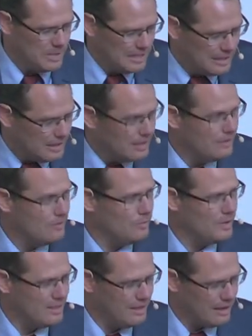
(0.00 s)

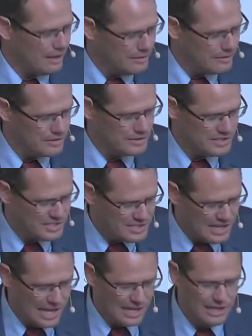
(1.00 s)
begin with the
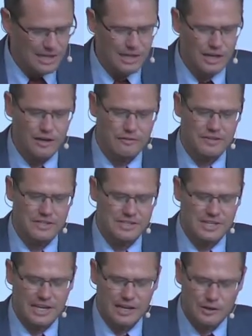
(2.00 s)
understanding of
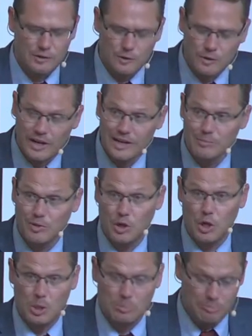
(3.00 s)
its
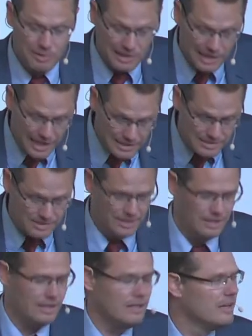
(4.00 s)
incredible
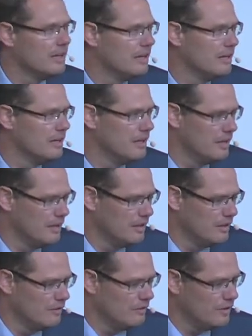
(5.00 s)
blessing
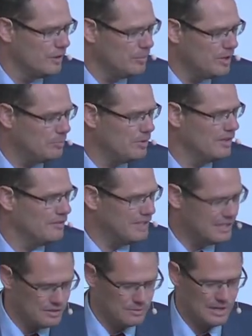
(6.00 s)
for the people of
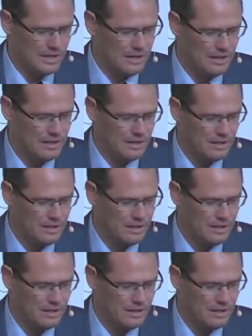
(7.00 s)
Israel.